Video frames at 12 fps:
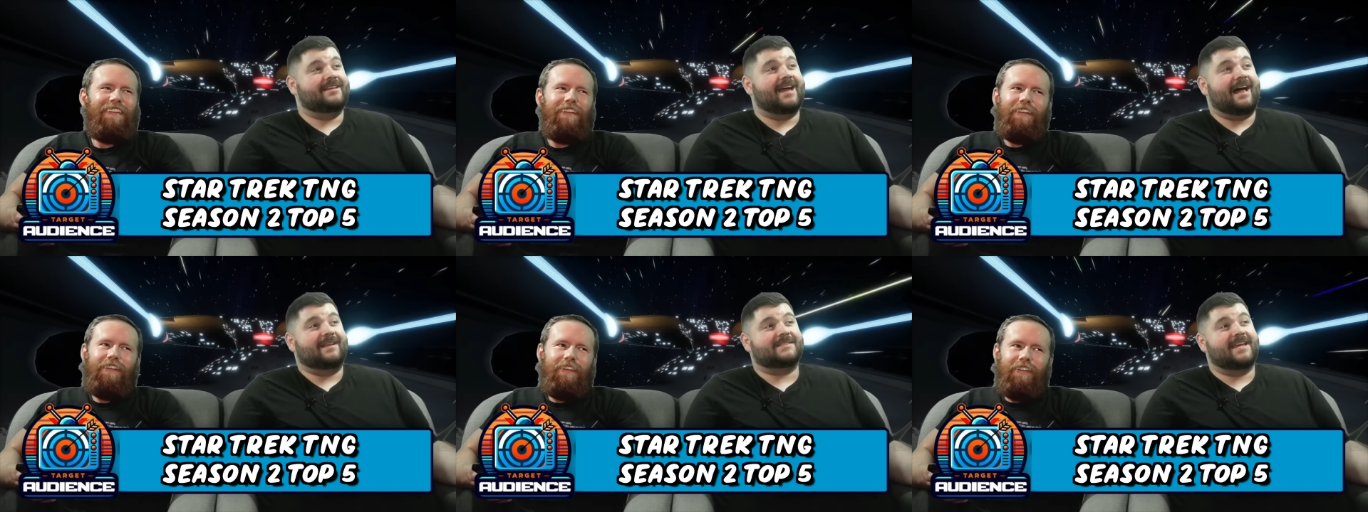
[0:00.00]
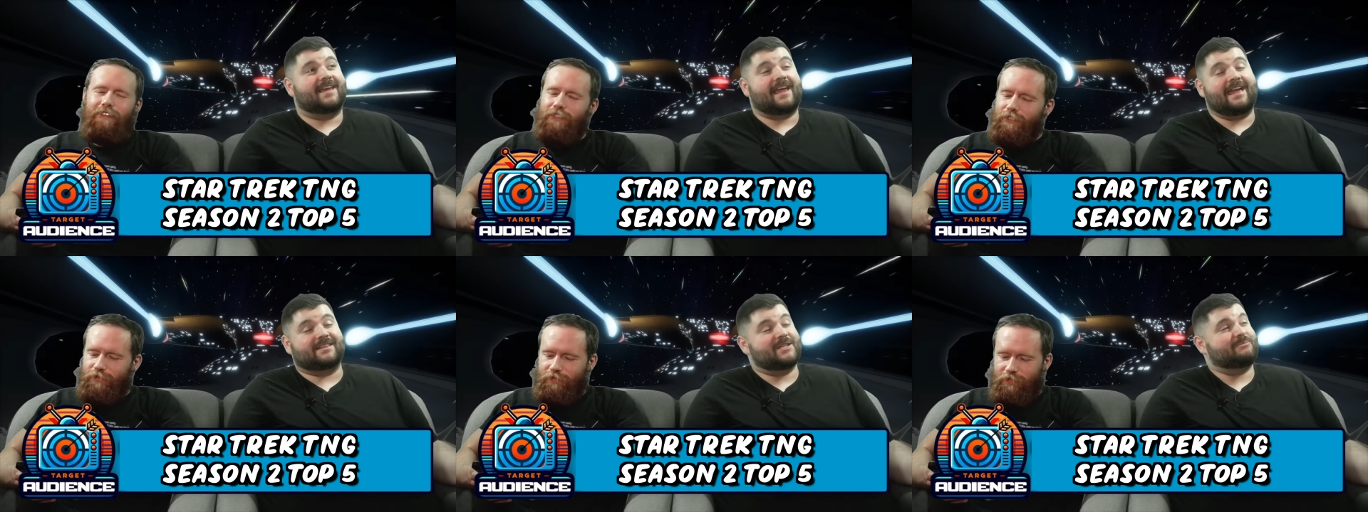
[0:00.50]
Speaker 1: it. Yeah, I'll take
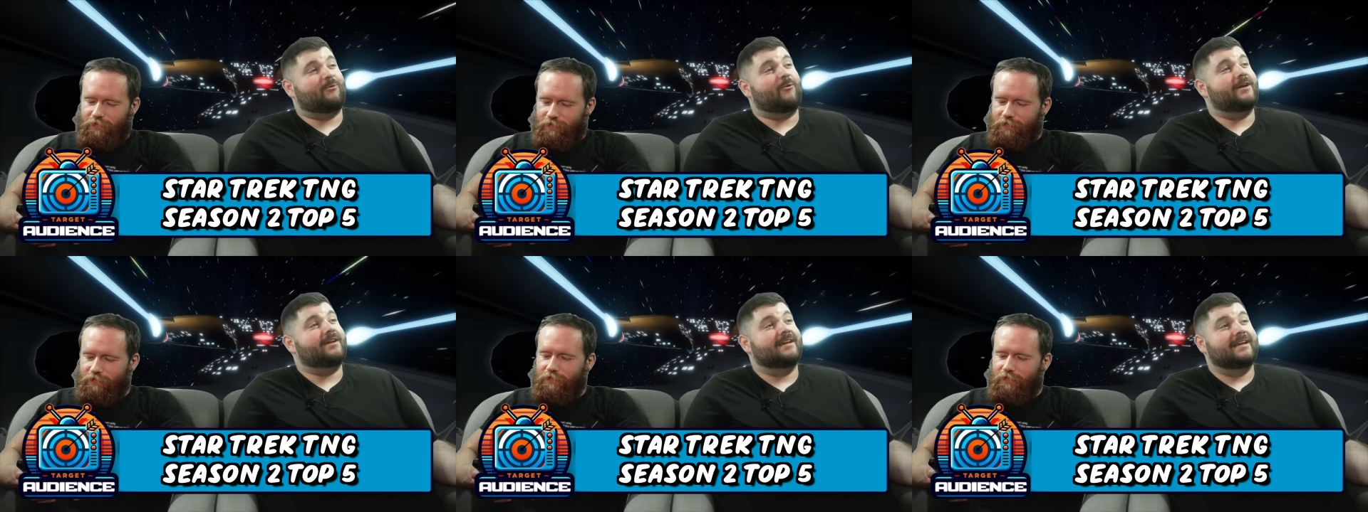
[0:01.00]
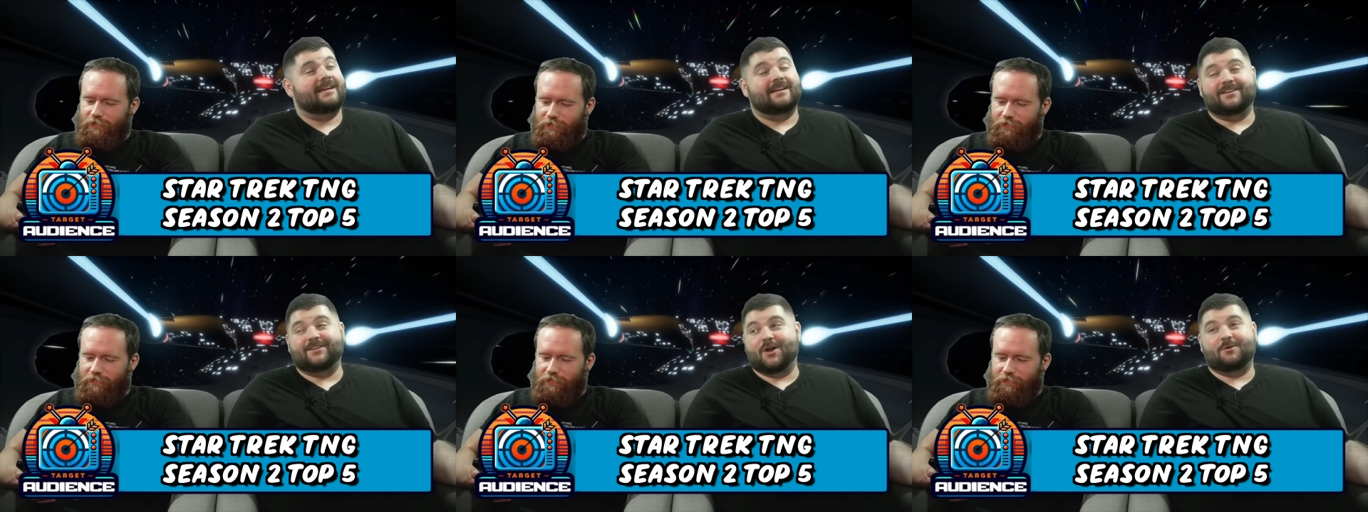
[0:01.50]
at this point,
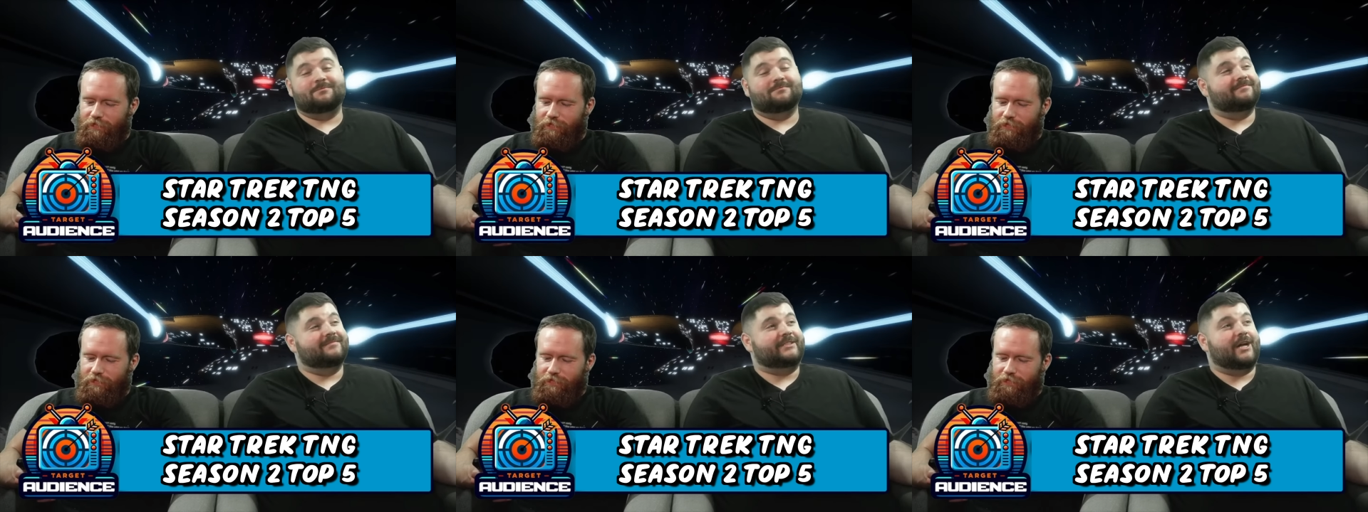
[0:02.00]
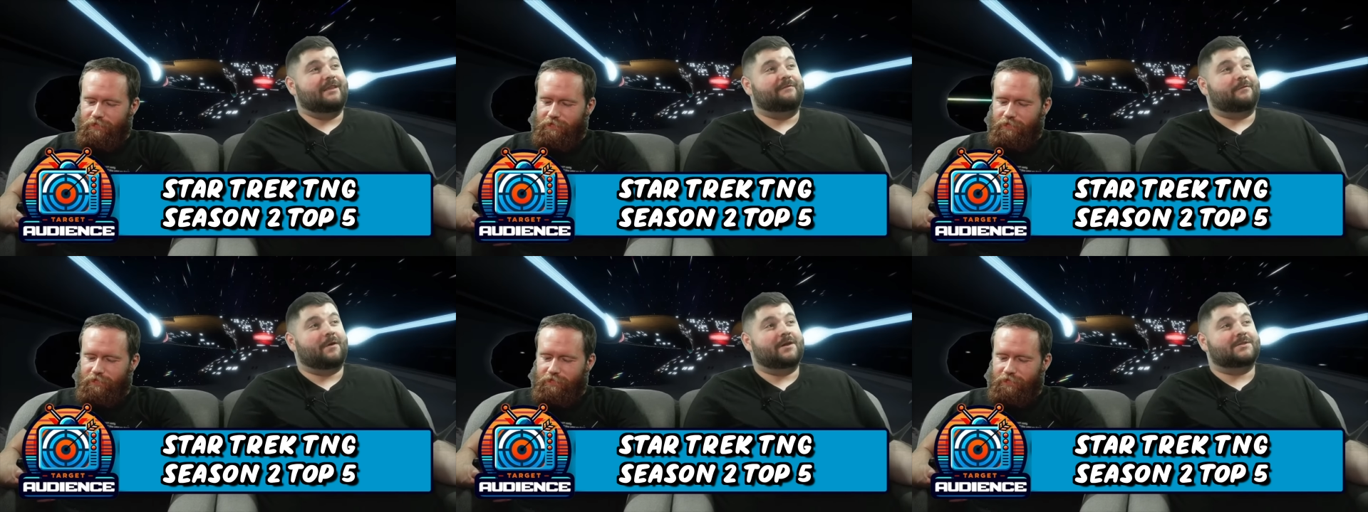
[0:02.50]
you know, Jonathan
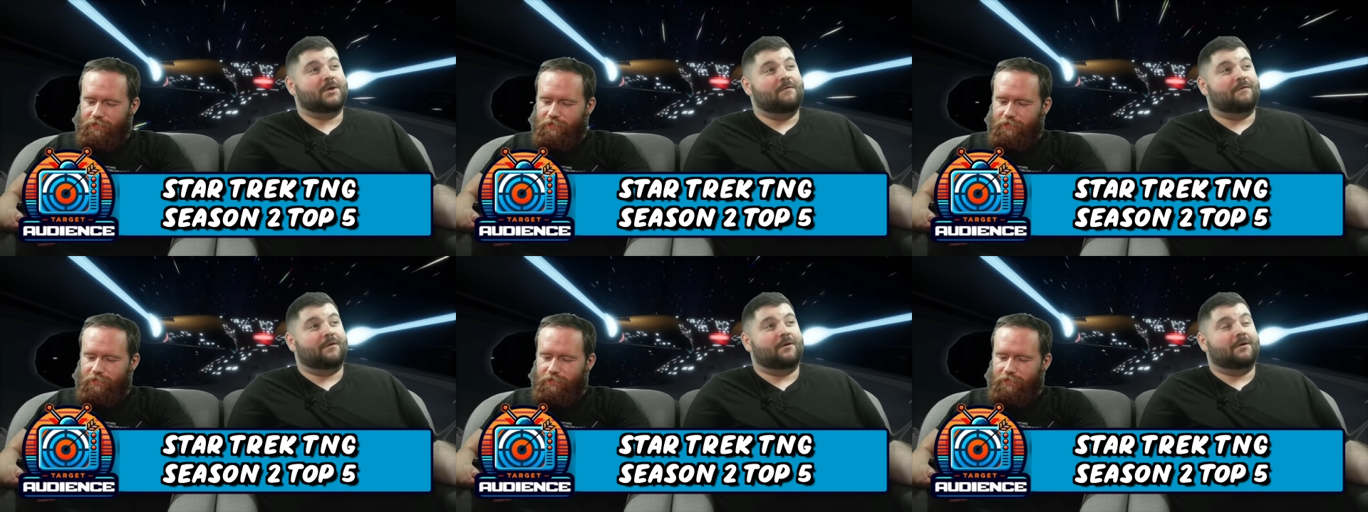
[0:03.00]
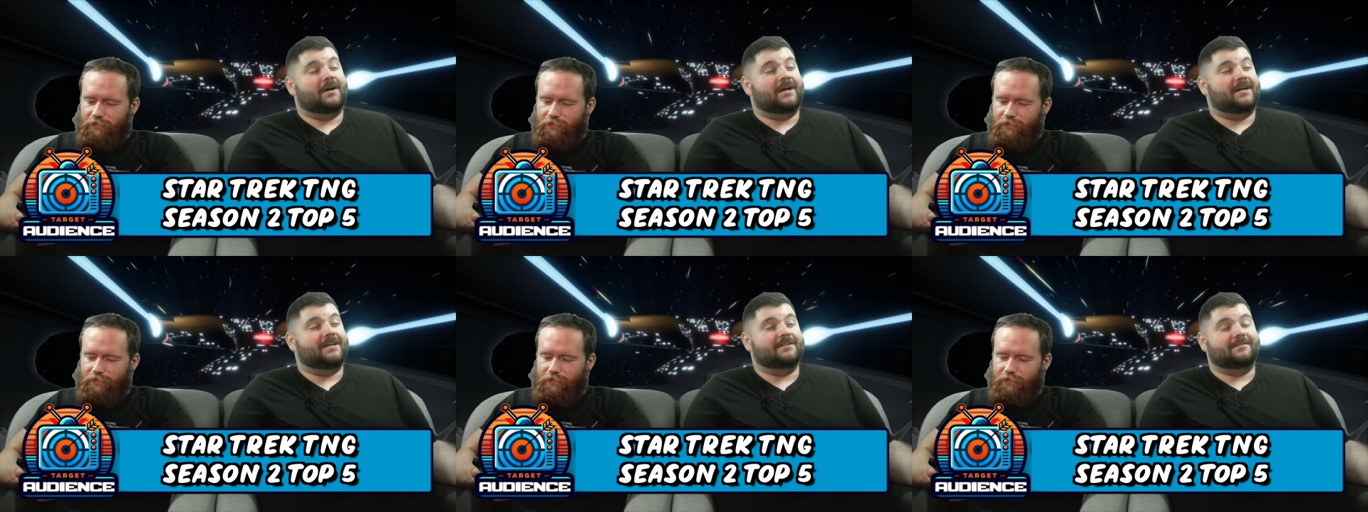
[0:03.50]
Frakes over
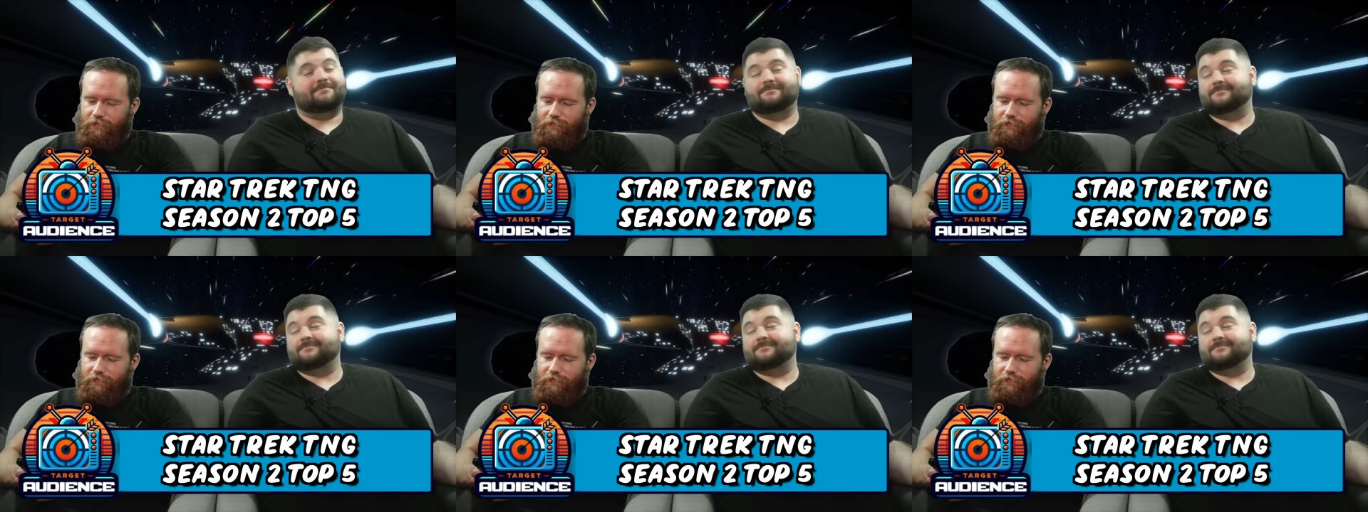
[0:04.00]
uh,